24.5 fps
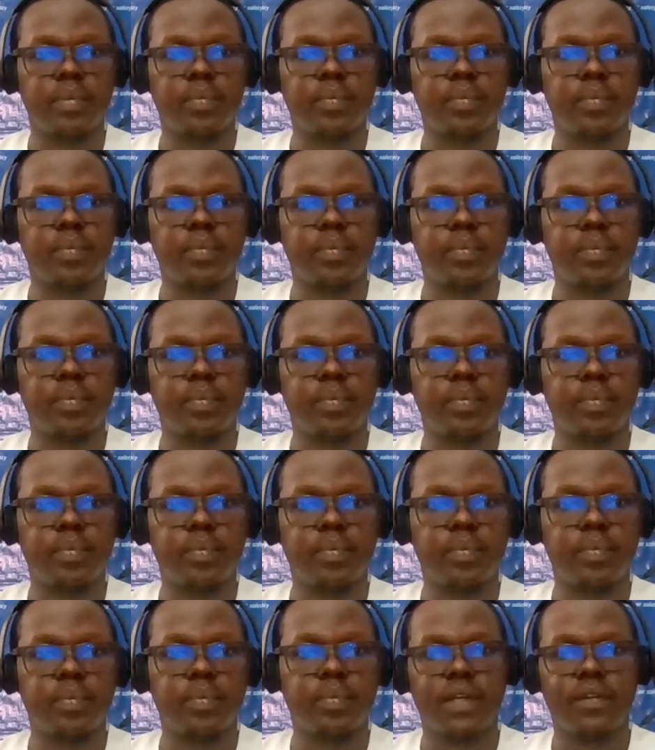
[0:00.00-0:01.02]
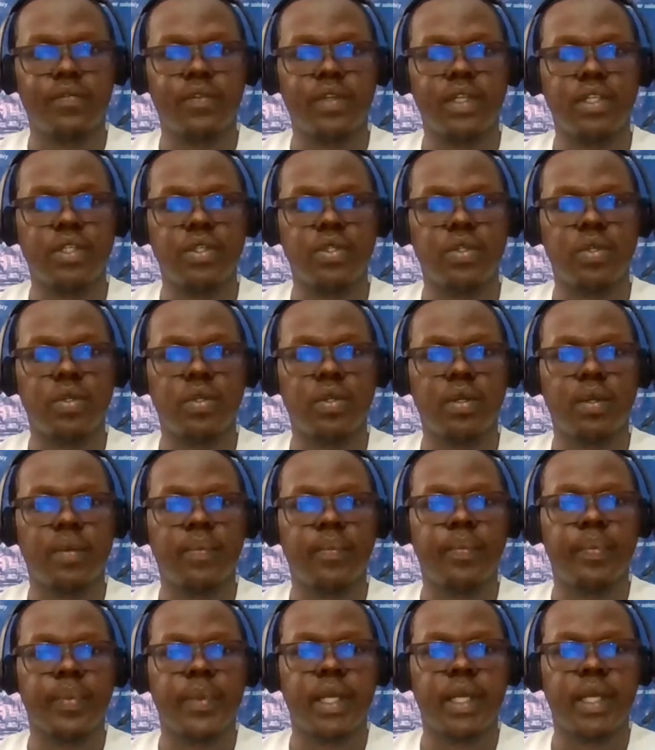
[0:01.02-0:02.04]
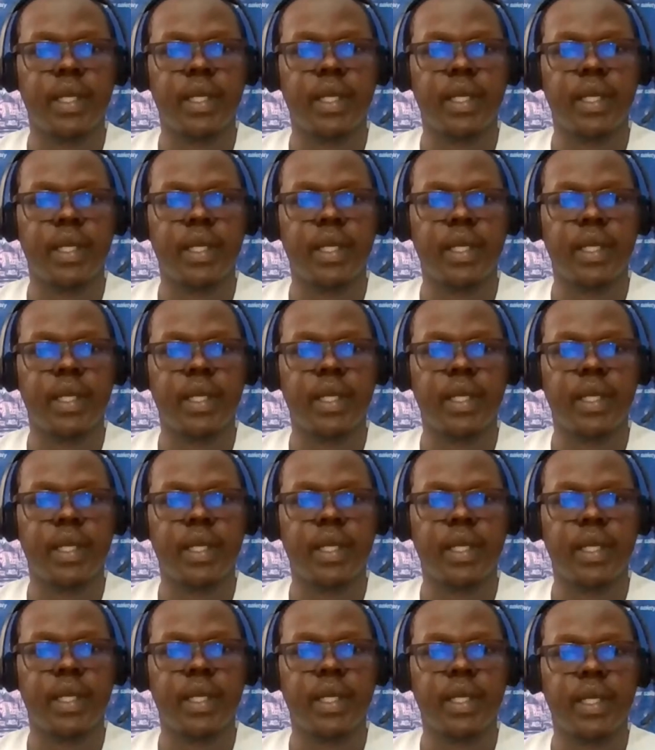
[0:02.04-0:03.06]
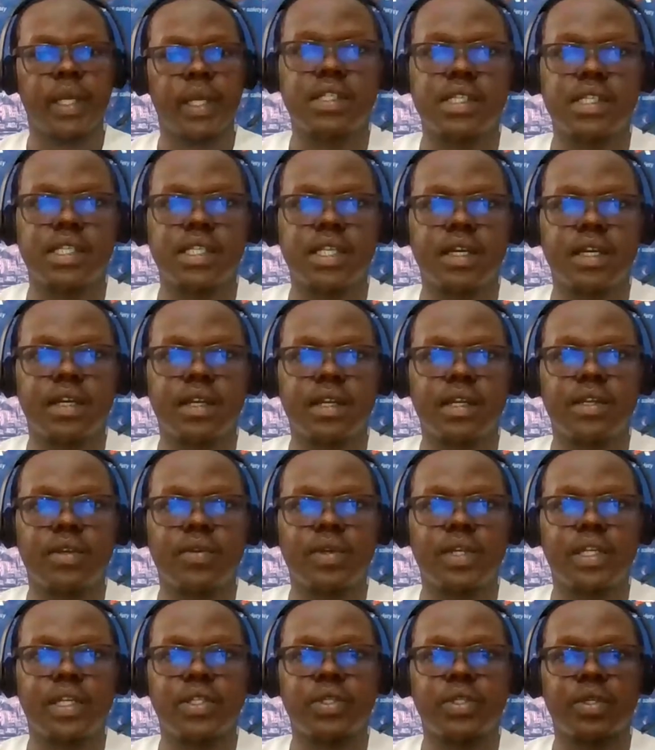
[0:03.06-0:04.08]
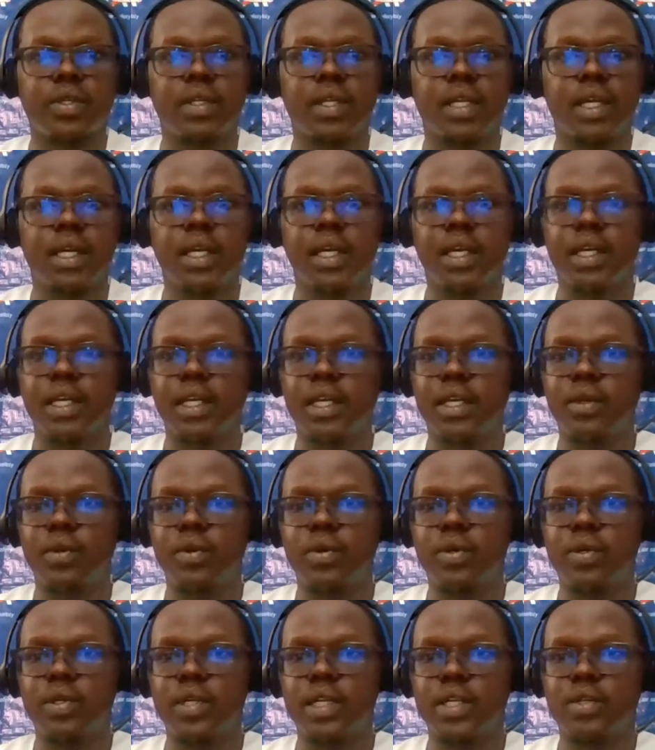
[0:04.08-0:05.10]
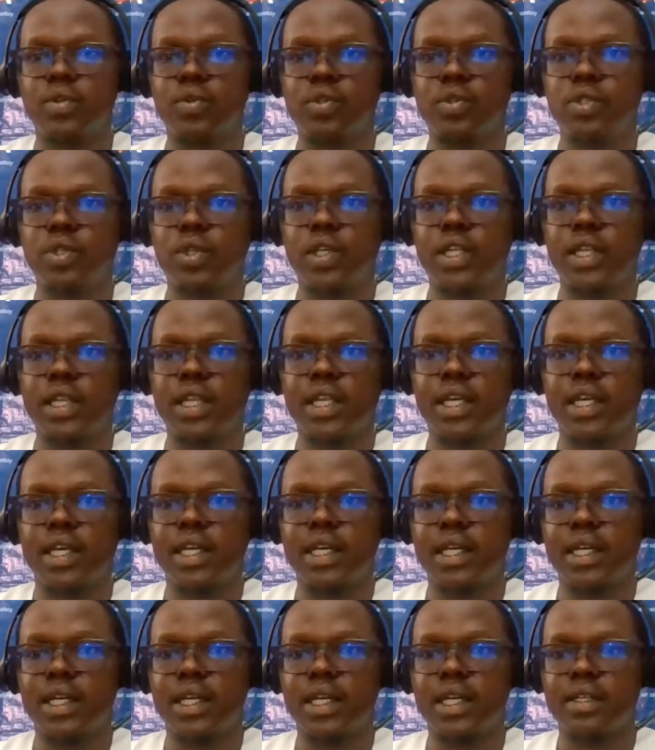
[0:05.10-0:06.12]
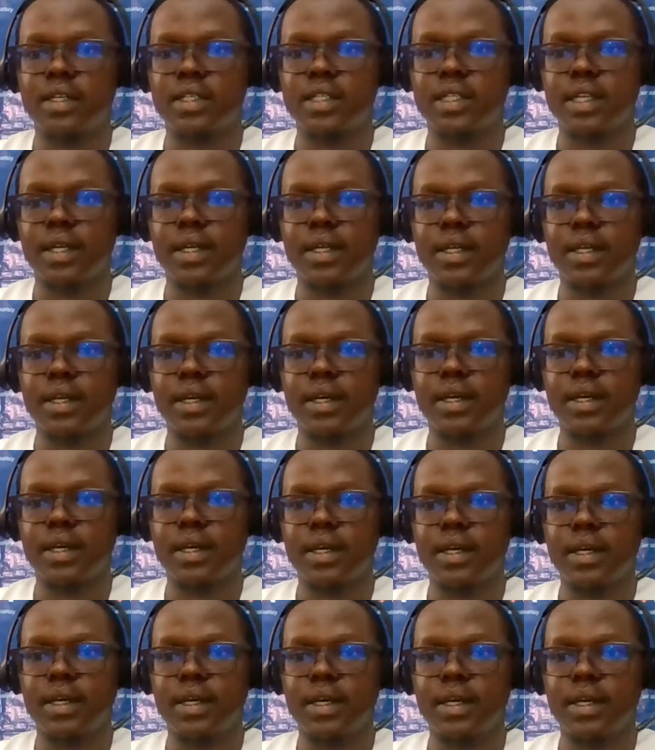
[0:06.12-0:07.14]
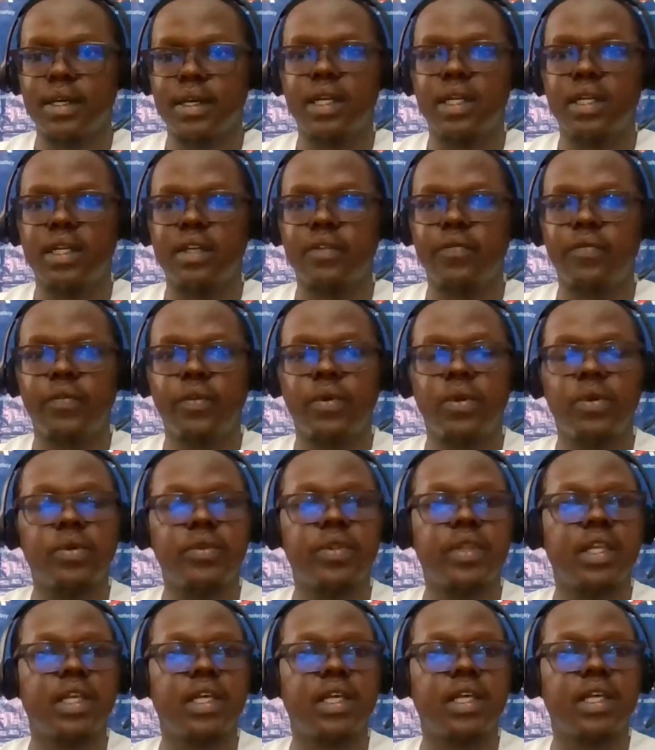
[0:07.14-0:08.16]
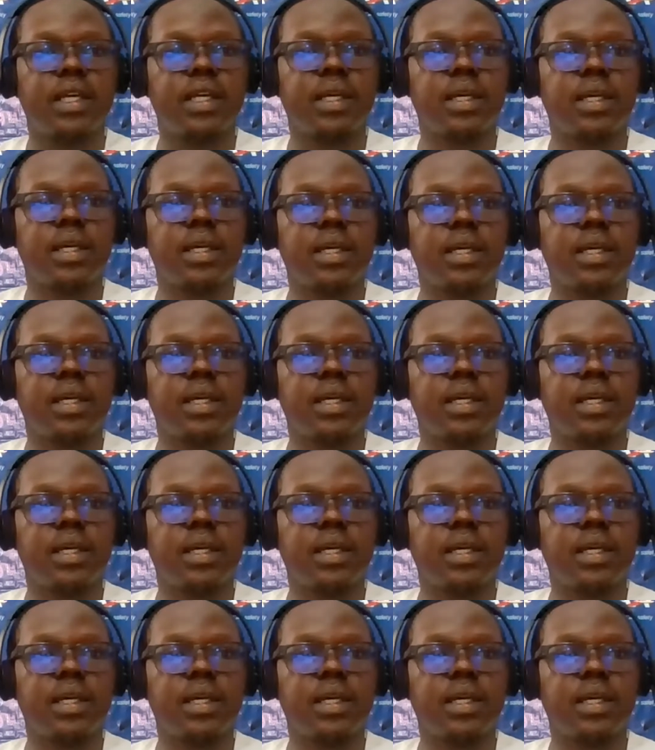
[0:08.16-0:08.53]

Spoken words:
draft civil aviation air traffic services regulation. In order to join the next link, kindly follow the